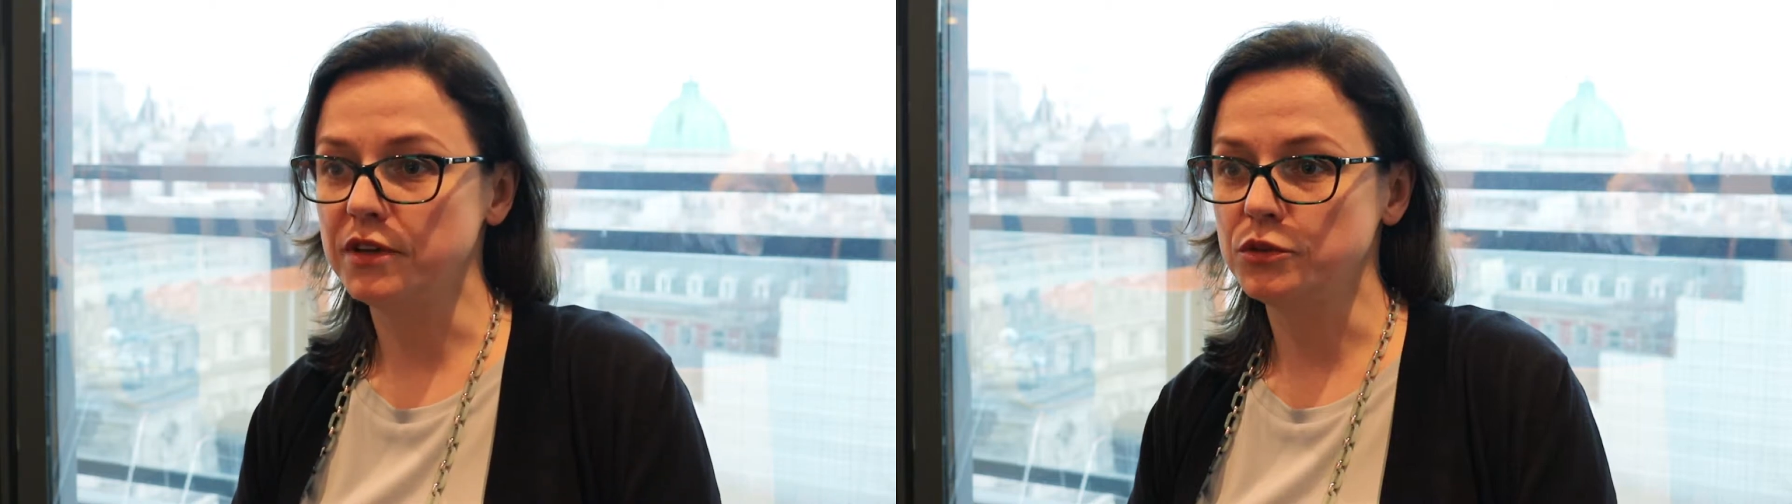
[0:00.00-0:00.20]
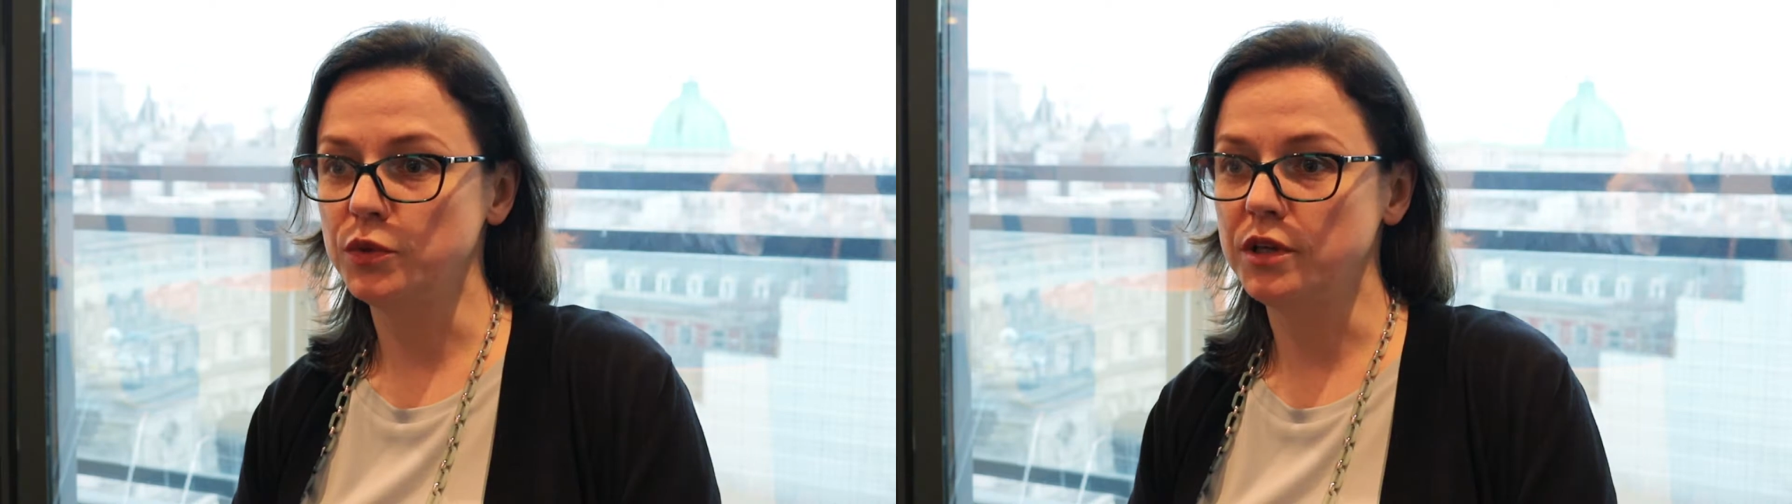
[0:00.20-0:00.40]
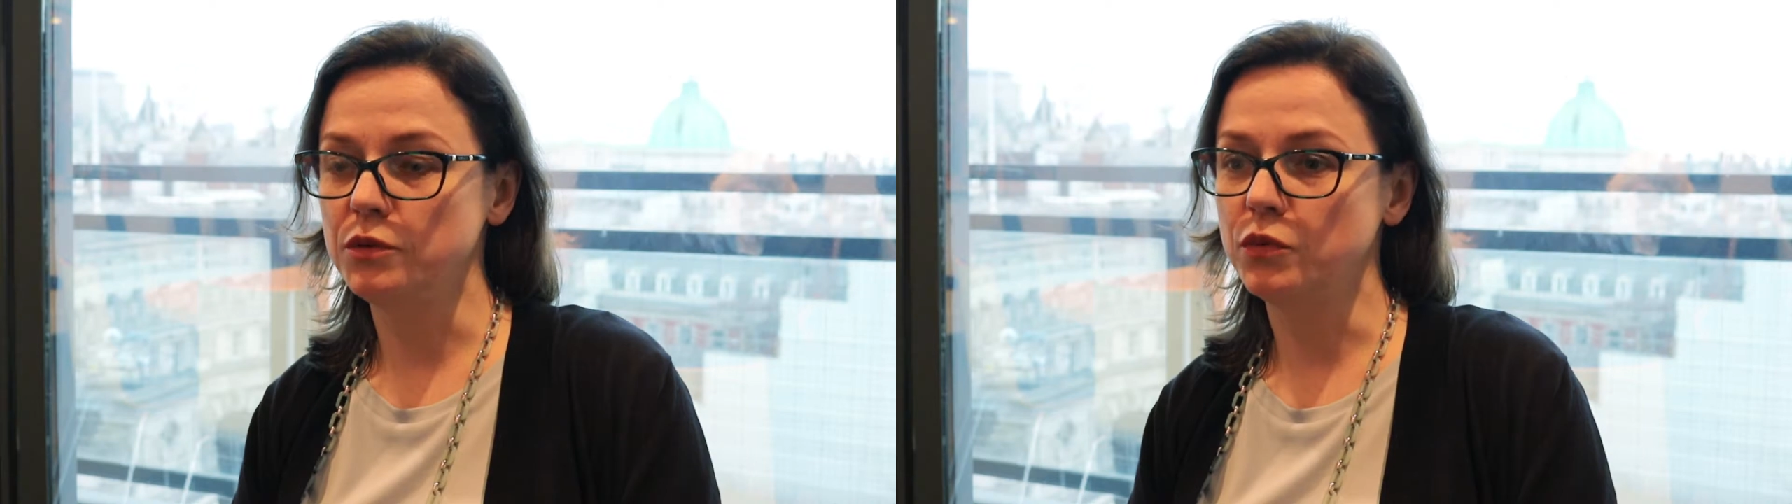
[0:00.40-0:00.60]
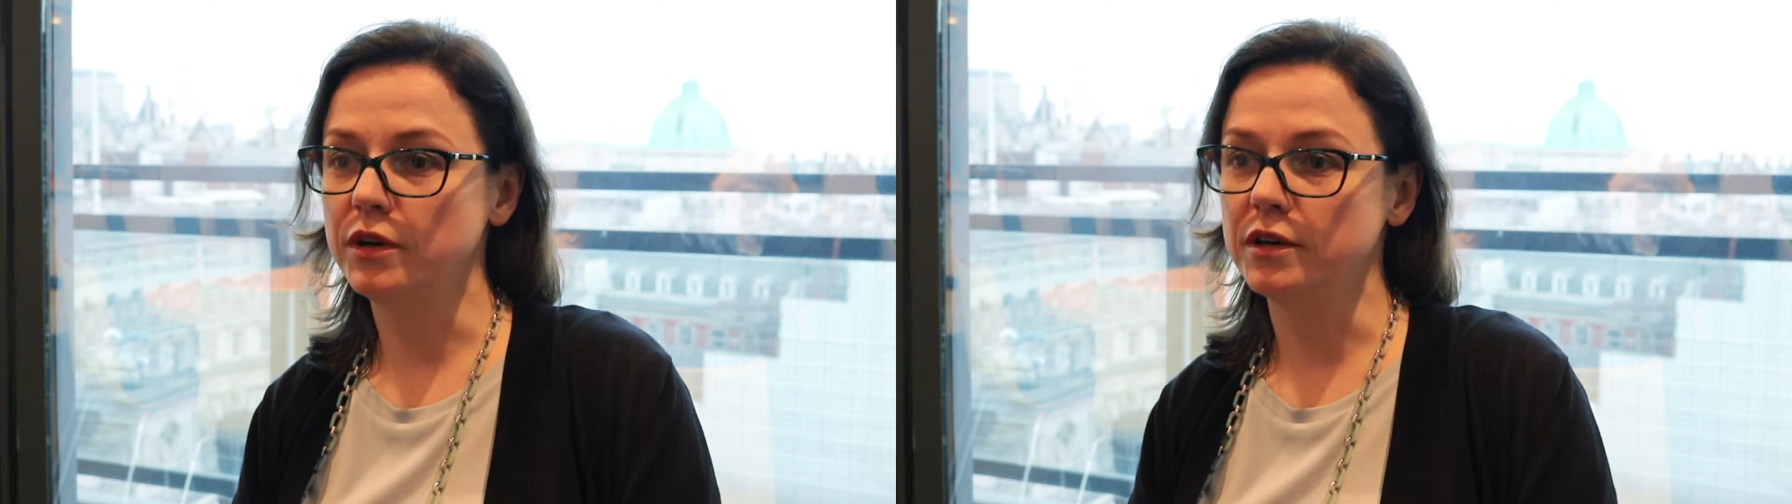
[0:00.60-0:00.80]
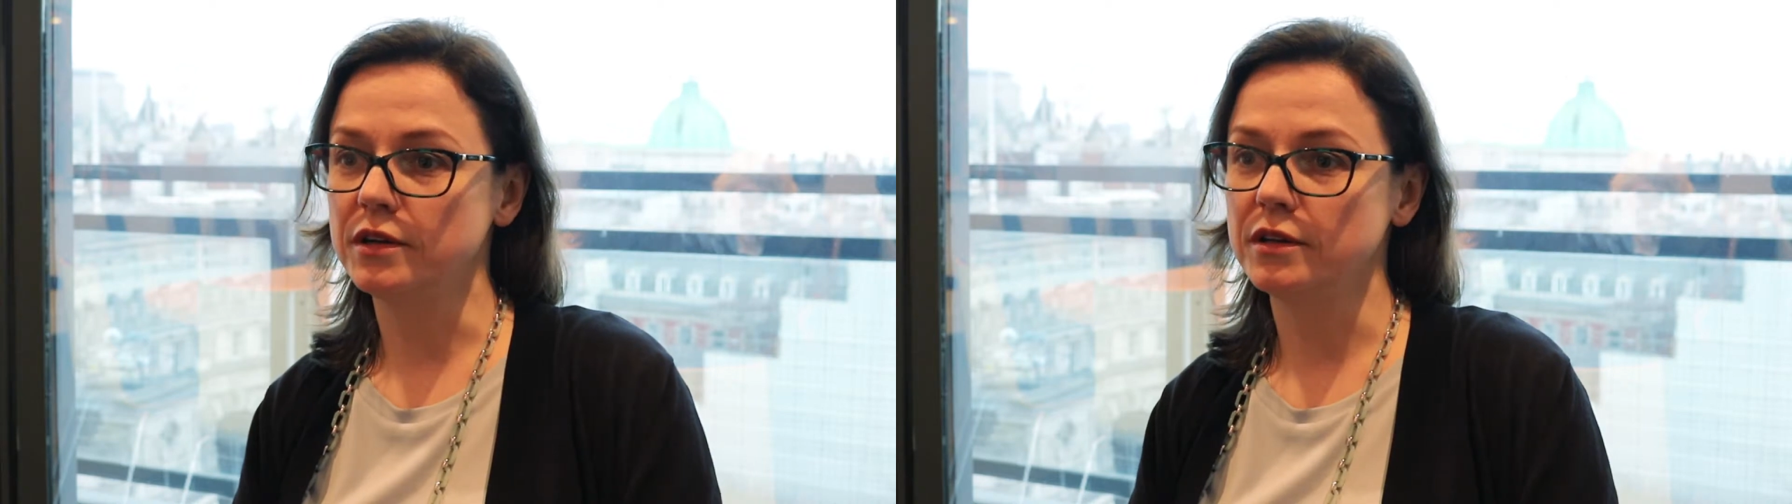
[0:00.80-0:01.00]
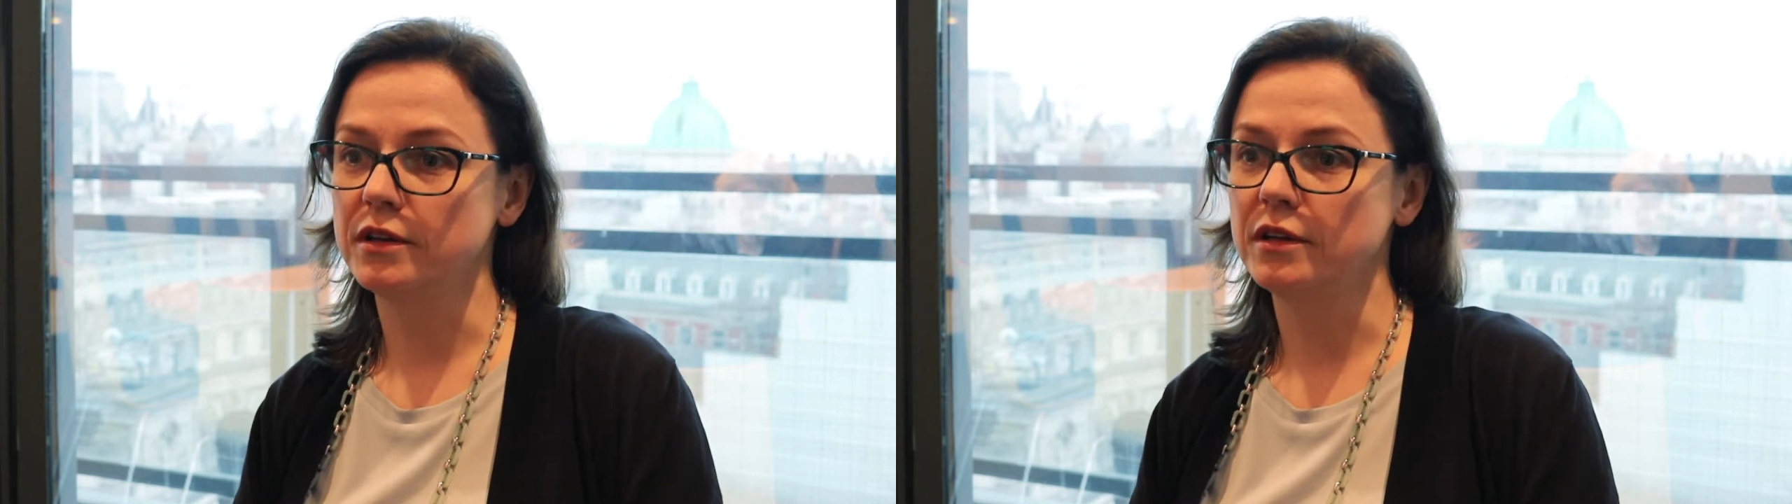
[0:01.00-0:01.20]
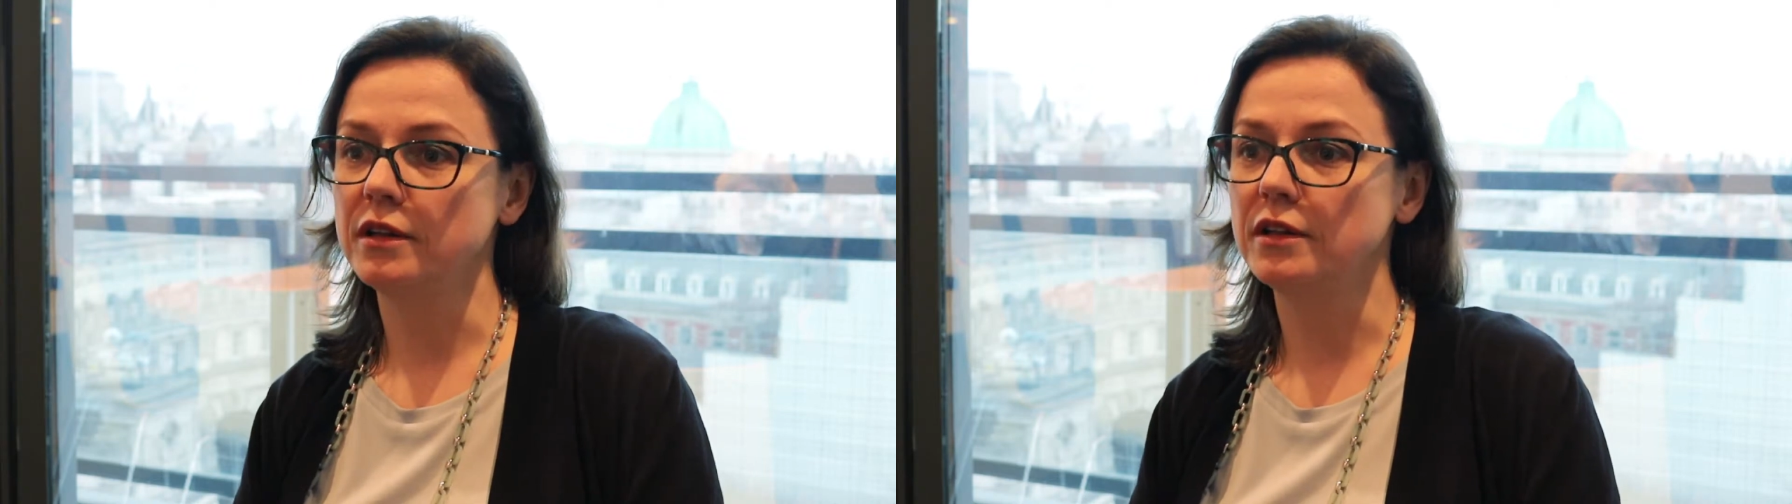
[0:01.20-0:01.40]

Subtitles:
that we work